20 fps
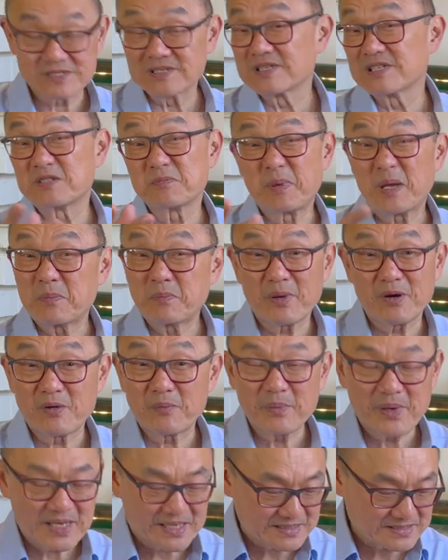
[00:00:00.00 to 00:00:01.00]
and a spare pair
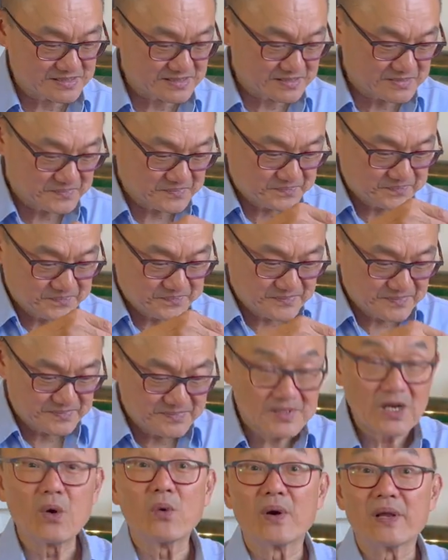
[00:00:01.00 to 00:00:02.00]
of pants
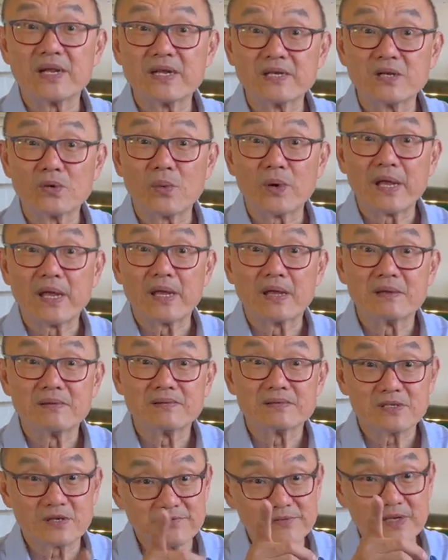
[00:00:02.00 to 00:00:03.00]
or an underwear.
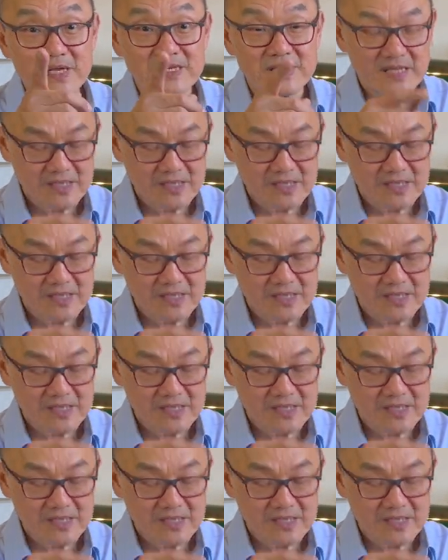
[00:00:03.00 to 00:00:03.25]
Don't forget the